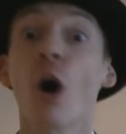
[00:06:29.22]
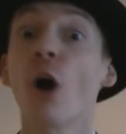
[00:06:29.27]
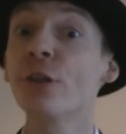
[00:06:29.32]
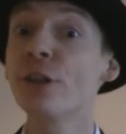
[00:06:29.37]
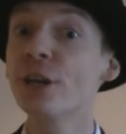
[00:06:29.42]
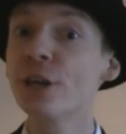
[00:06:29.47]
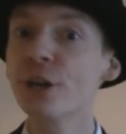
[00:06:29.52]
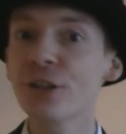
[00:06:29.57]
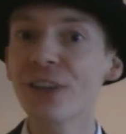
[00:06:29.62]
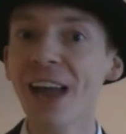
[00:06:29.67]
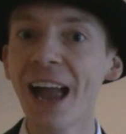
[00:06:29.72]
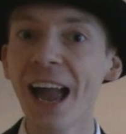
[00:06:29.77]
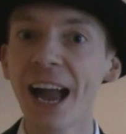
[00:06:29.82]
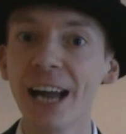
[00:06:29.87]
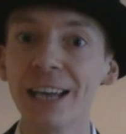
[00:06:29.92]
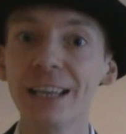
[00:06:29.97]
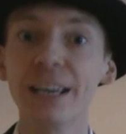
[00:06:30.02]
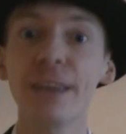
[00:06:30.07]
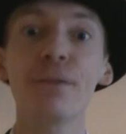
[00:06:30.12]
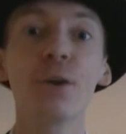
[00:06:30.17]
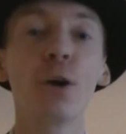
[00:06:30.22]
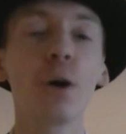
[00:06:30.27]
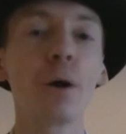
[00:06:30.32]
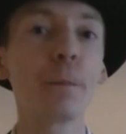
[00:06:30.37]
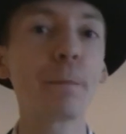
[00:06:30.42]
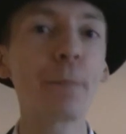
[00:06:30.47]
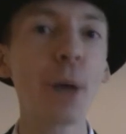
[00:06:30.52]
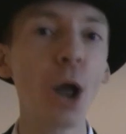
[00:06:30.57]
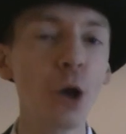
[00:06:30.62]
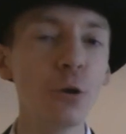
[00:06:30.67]
On the other hand, if your
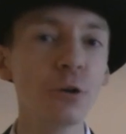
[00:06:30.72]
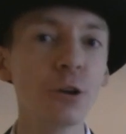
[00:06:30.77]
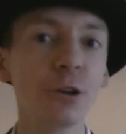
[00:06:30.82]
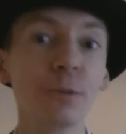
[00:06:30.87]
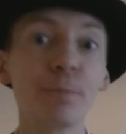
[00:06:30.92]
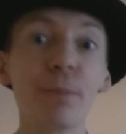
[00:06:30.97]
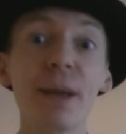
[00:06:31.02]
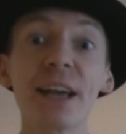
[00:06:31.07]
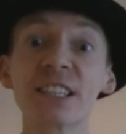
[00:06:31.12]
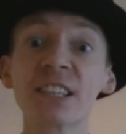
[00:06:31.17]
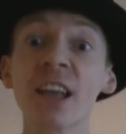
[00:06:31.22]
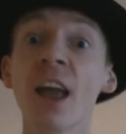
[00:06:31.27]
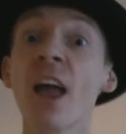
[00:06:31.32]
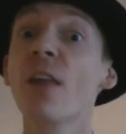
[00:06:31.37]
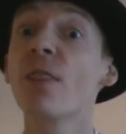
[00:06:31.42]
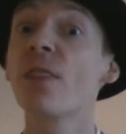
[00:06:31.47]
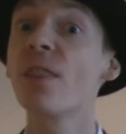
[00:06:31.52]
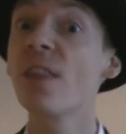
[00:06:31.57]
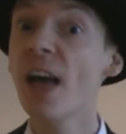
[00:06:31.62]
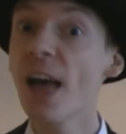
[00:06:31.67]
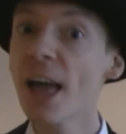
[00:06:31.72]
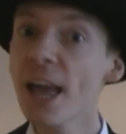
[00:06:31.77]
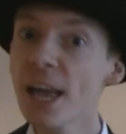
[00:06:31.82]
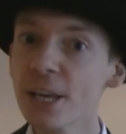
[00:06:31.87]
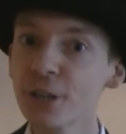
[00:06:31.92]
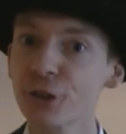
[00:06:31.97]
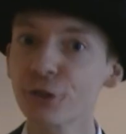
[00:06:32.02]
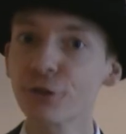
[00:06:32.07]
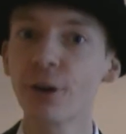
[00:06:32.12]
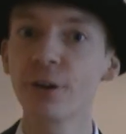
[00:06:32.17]
opponent picks
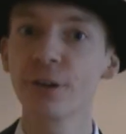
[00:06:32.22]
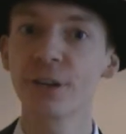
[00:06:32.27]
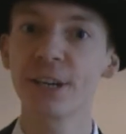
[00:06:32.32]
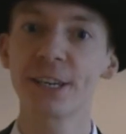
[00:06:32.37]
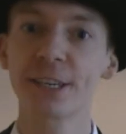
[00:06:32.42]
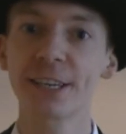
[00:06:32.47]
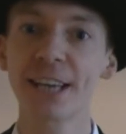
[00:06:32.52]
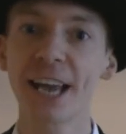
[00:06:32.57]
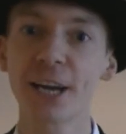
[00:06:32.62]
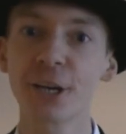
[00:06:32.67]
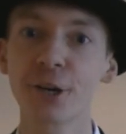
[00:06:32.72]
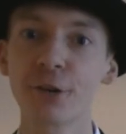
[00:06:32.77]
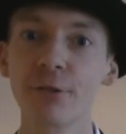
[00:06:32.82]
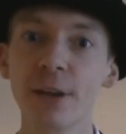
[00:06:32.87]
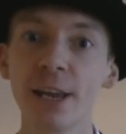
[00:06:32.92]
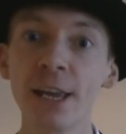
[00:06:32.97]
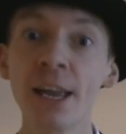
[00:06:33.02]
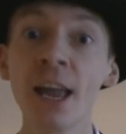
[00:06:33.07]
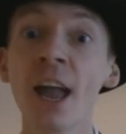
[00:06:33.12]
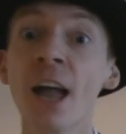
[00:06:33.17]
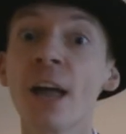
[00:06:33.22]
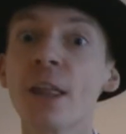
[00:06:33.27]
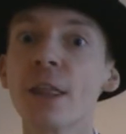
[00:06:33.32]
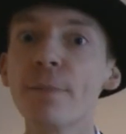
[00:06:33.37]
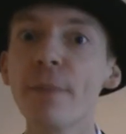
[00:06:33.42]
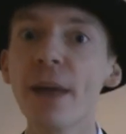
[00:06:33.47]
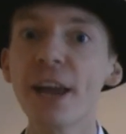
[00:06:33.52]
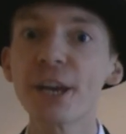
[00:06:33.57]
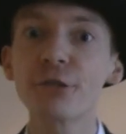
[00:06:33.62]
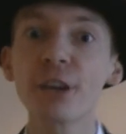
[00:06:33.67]
their strongest category, the
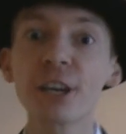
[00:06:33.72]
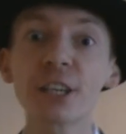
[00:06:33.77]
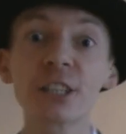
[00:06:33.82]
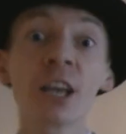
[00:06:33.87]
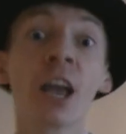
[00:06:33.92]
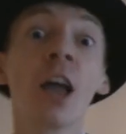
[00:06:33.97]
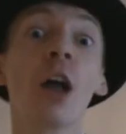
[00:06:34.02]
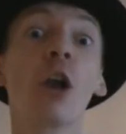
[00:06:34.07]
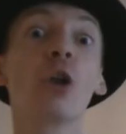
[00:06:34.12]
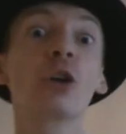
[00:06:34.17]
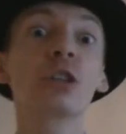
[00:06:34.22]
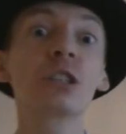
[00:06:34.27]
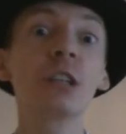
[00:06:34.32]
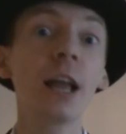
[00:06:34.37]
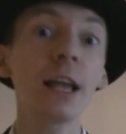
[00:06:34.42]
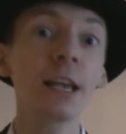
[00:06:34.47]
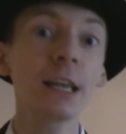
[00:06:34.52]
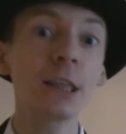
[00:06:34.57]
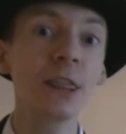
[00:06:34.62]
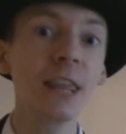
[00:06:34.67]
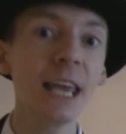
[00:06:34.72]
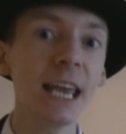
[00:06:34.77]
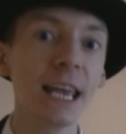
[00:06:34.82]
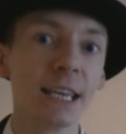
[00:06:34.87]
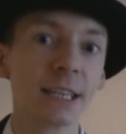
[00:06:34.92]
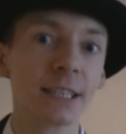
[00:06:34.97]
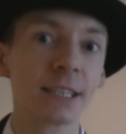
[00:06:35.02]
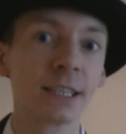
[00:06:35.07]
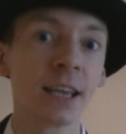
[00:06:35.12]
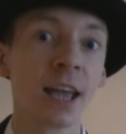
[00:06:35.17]
matrix looks like
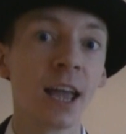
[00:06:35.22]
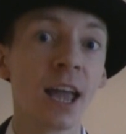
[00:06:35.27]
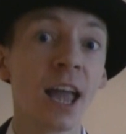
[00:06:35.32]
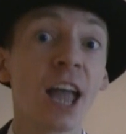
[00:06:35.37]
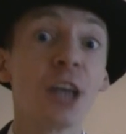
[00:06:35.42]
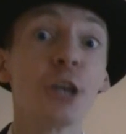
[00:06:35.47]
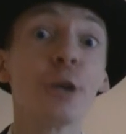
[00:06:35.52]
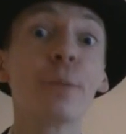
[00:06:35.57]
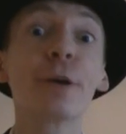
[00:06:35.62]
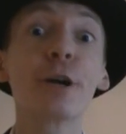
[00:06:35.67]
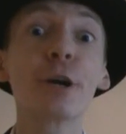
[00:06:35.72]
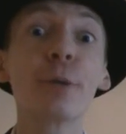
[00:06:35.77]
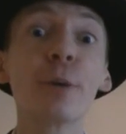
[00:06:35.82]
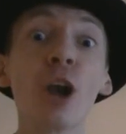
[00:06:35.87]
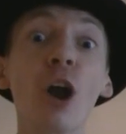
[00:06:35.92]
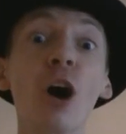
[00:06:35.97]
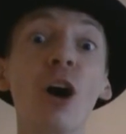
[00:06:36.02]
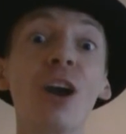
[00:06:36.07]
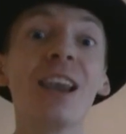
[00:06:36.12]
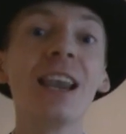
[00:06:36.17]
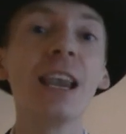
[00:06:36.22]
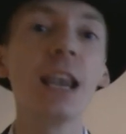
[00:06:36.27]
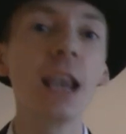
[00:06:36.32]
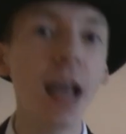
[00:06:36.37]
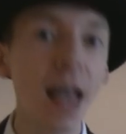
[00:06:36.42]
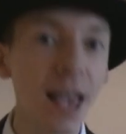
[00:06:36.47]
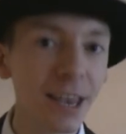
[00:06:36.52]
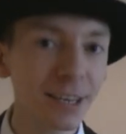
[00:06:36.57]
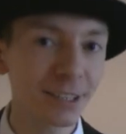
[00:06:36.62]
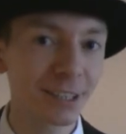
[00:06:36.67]
this. You become a lot
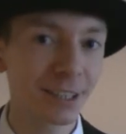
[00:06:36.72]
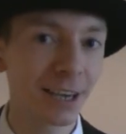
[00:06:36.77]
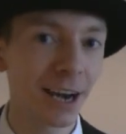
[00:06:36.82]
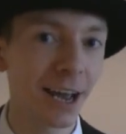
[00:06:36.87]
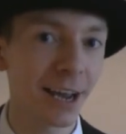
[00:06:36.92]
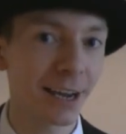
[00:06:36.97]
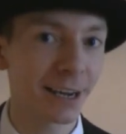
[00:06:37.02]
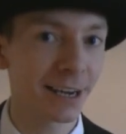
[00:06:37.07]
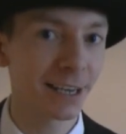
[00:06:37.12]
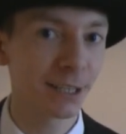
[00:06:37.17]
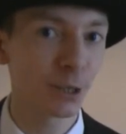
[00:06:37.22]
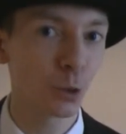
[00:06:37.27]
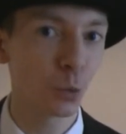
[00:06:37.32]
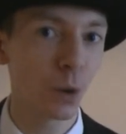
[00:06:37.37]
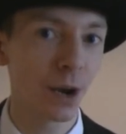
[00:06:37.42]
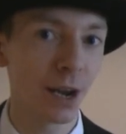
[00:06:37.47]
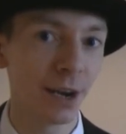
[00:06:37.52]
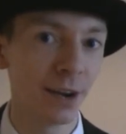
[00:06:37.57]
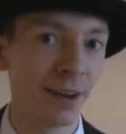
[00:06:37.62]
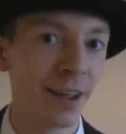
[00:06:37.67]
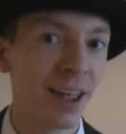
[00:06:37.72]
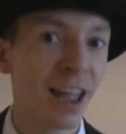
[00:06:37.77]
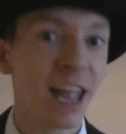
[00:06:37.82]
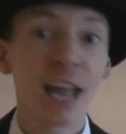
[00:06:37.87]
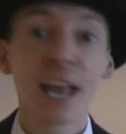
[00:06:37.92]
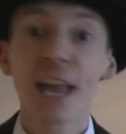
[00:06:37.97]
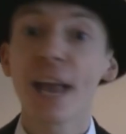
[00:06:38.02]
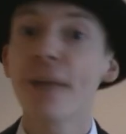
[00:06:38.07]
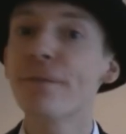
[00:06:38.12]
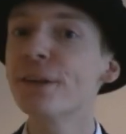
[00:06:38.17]
less likely to win.
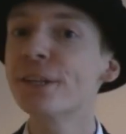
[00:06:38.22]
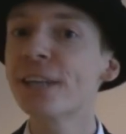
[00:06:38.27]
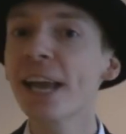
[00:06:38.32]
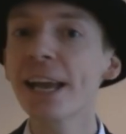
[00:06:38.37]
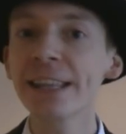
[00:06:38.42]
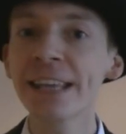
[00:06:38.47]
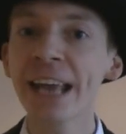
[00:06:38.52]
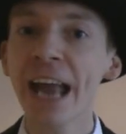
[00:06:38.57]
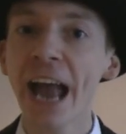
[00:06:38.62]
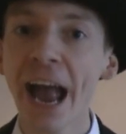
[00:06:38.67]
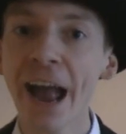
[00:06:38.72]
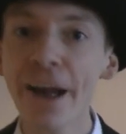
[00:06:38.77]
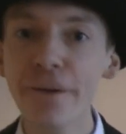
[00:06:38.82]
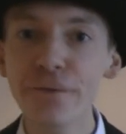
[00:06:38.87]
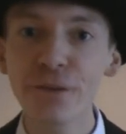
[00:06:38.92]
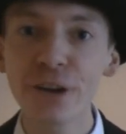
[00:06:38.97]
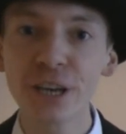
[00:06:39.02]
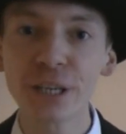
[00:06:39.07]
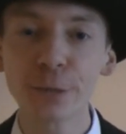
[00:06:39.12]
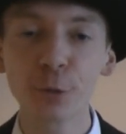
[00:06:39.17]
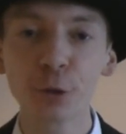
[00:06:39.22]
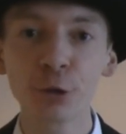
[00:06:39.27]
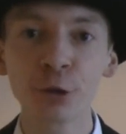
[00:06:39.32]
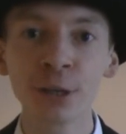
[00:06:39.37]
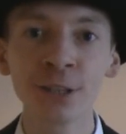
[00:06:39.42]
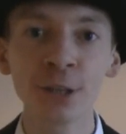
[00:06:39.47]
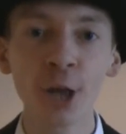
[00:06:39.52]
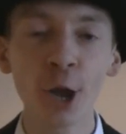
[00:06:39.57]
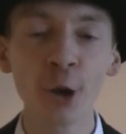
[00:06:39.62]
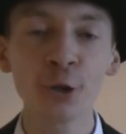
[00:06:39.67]
If you take the average
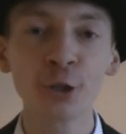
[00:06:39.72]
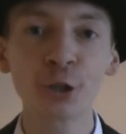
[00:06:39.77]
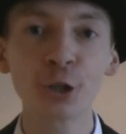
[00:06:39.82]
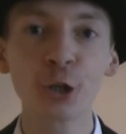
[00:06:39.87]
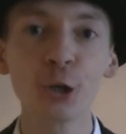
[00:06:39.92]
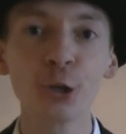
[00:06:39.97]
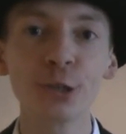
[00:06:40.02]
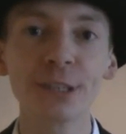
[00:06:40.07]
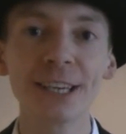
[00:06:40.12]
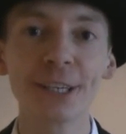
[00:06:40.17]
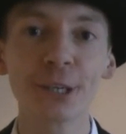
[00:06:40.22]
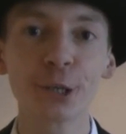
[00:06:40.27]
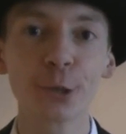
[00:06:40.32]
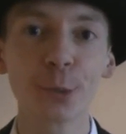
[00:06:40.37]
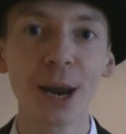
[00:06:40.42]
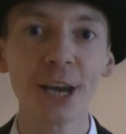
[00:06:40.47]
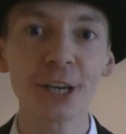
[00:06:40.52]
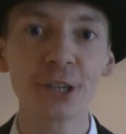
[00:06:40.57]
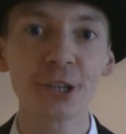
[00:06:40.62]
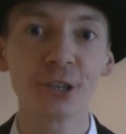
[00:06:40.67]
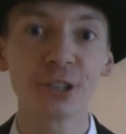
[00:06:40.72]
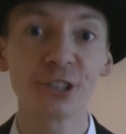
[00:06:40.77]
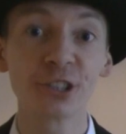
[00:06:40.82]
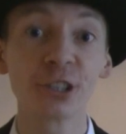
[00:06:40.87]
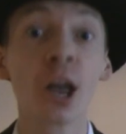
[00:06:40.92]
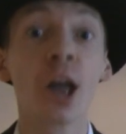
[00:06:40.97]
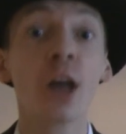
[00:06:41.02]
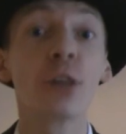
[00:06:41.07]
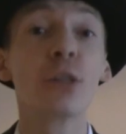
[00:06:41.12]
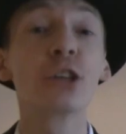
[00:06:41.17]
between those two situations,
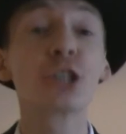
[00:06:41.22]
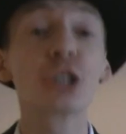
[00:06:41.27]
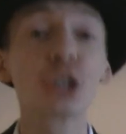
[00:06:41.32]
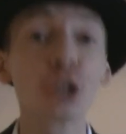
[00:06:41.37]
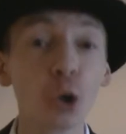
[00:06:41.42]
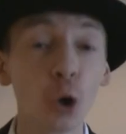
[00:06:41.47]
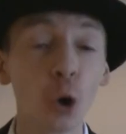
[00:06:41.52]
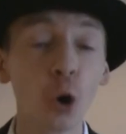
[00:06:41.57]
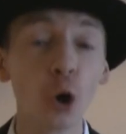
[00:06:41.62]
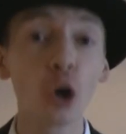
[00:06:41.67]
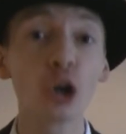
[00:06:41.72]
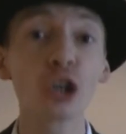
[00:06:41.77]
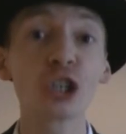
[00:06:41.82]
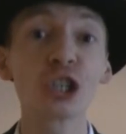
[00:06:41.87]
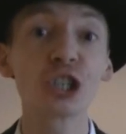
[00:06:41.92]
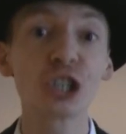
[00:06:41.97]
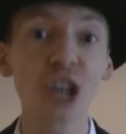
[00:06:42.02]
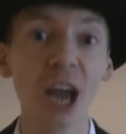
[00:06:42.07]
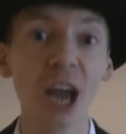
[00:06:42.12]
the scores